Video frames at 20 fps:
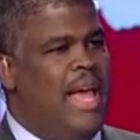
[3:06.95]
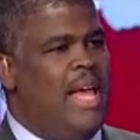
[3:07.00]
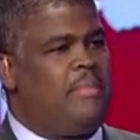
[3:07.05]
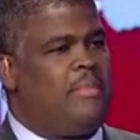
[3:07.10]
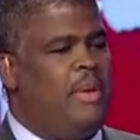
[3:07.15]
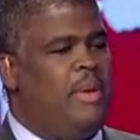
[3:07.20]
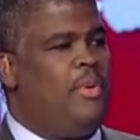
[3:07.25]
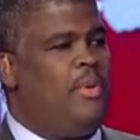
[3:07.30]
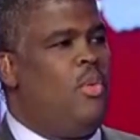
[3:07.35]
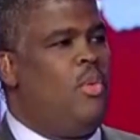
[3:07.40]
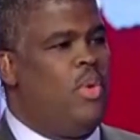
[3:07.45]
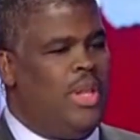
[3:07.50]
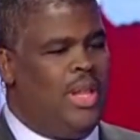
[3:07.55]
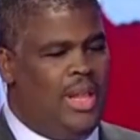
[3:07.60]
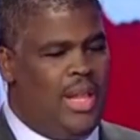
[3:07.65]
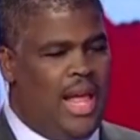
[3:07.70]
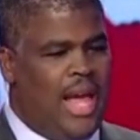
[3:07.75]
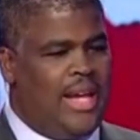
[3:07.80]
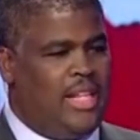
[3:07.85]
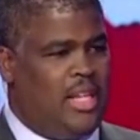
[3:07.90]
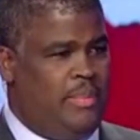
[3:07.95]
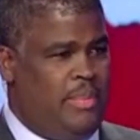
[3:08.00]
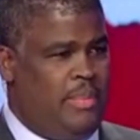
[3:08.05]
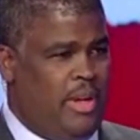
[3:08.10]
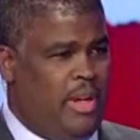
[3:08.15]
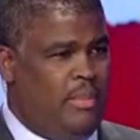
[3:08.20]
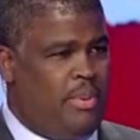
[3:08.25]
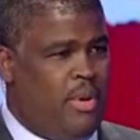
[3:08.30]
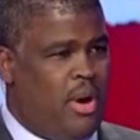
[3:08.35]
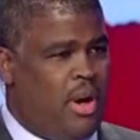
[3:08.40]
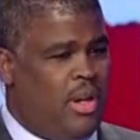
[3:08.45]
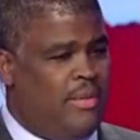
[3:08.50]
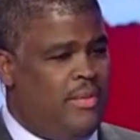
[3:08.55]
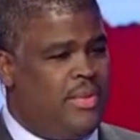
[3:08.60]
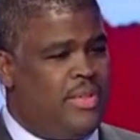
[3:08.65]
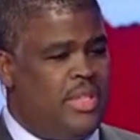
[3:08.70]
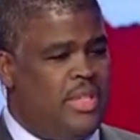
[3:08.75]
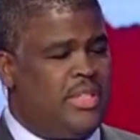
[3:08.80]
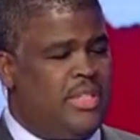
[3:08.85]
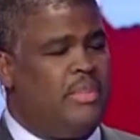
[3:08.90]
black people would like to be a
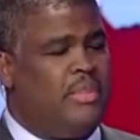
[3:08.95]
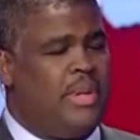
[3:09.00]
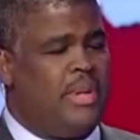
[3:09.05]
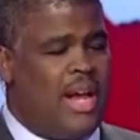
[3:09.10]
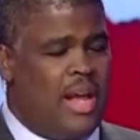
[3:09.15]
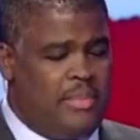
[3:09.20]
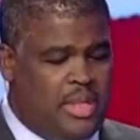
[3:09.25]
part of the system,